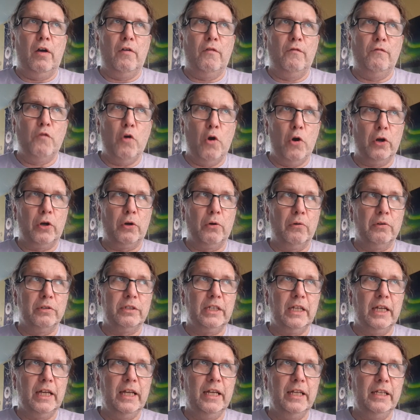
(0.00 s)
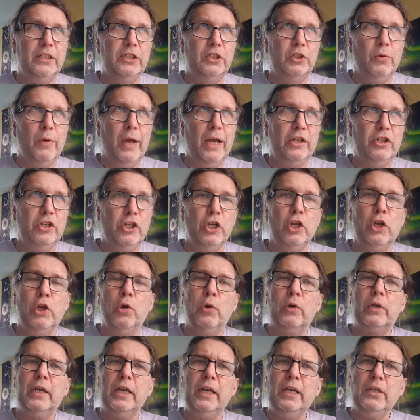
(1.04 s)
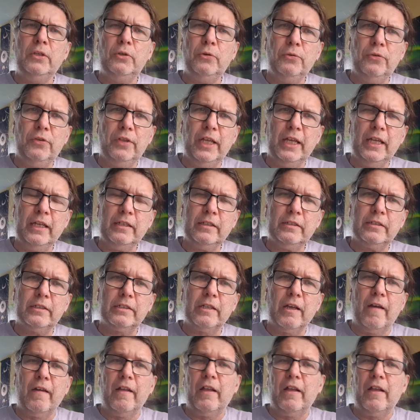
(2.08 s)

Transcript: Virgos is to actually look into things,